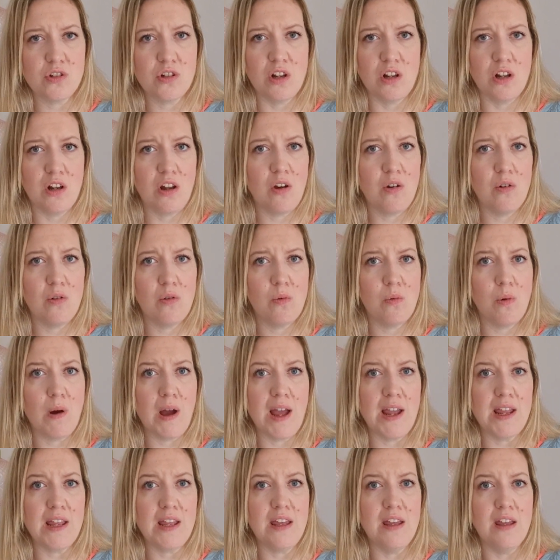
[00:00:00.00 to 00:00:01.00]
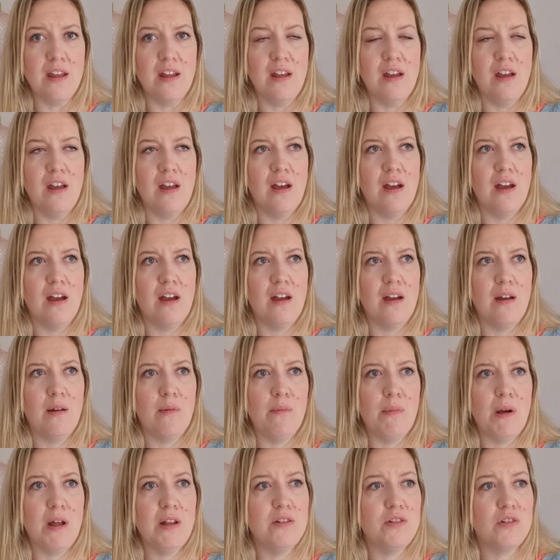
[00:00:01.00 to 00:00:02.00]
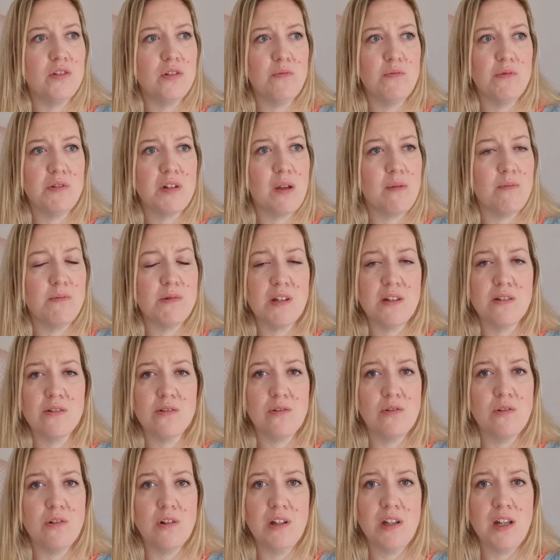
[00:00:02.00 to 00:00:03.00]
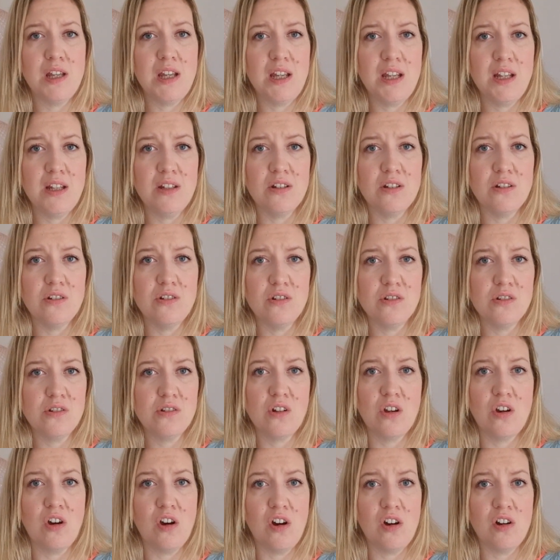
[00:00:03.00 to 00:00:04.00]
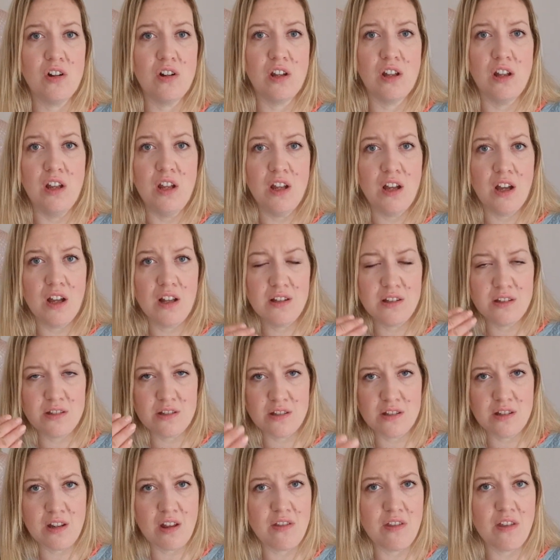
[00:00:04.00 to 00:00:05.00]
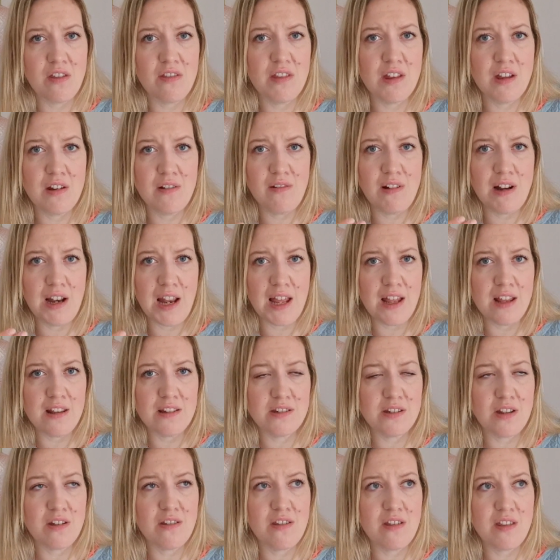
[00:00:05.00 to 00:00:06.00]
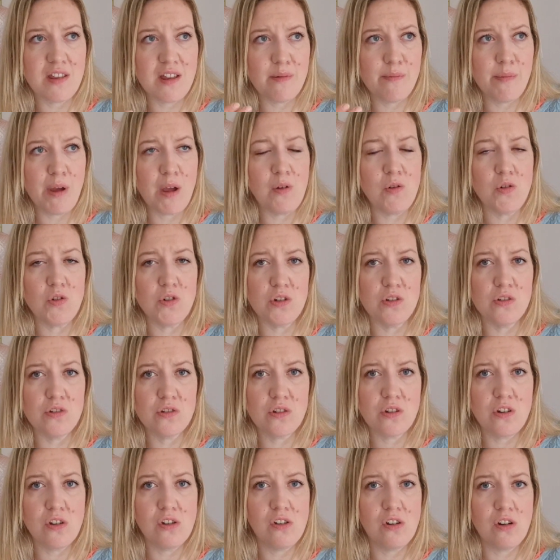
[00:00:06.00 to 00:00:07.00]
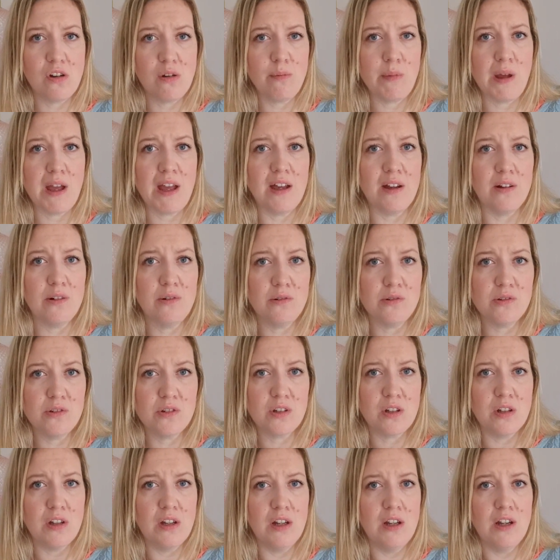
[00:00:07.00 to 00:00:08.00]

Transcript: a long way, and sometimes that's all you need, just a hug, and so that the emotions can come out,